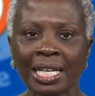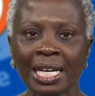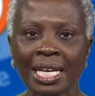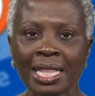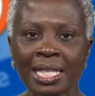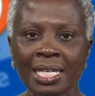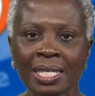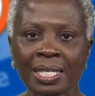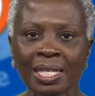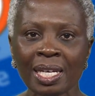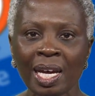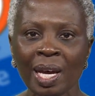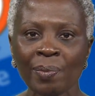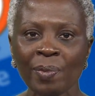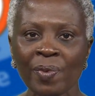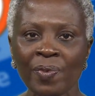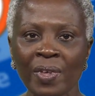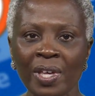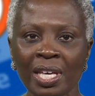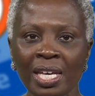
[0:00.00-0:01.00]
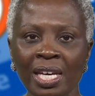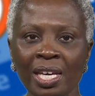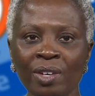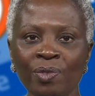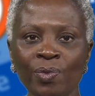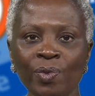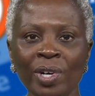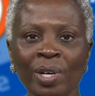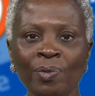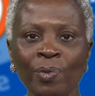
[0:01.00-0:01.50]
at this time of the year
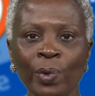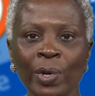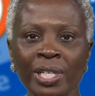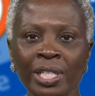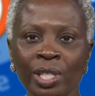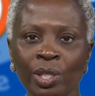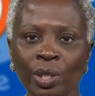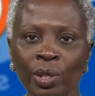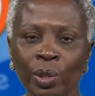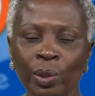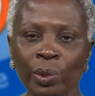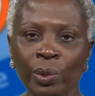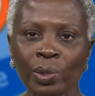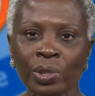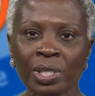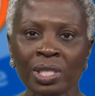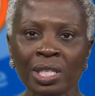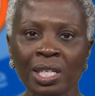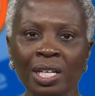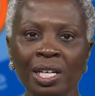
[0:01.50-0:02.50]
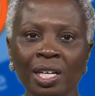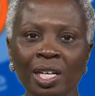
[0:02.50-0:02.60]
for avoiding colds,